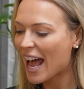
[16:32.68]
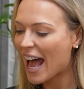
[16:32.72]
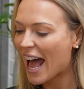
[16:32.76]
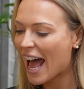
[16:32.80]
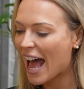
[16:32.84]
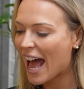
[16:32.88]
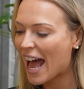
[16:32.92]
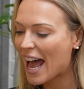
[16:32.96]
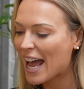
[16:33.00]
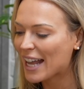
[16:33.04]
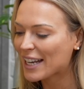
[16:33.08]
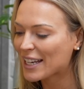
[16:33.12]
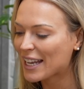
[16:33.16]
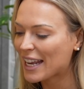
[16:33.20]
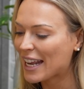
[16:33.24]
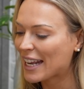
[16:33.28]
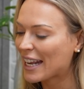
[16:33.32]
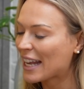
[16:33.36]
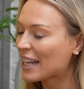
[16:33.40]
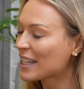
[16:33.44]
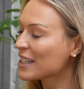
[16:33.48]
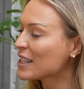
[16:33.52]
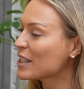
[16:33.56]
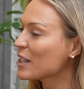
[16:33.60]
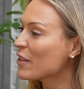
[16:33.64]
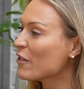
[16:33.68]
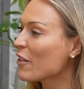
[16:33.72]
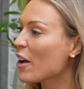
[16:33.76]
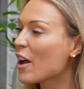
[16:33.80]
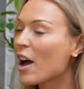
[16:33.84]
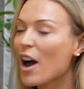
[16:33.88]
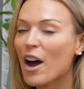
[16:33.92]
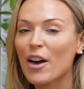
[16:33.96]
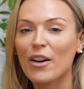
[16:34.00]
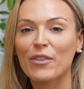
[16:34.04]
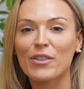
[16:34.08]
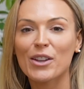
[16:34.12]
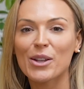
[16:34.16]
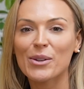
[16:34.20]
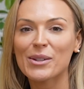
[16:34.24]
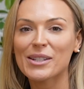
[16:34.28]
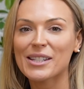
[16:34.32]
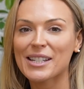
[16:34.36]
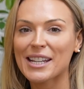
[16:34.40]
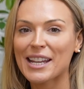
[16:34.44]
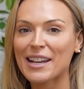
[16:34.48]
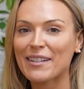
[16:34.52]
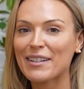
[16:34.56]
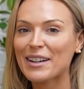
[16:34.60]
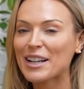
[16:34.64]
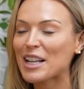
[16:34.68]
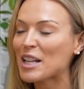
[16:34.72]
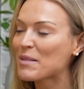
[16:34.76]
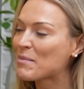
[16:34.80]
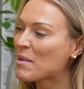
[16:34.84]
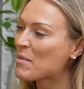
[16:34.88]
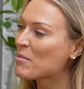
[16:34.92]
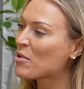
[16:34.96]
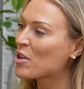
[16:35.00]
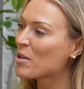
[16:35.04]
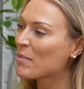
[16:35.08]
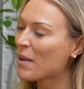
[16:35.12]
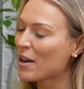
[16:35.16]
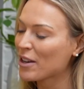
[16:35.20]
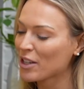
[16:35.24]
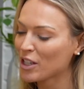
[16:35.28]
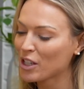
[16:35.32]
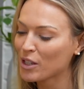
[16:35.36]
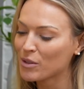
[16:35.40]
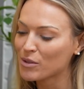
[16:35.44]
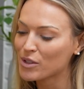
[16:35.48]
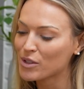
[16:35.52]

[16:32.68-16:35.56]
And it gets our viewers to hear a little bit more about you.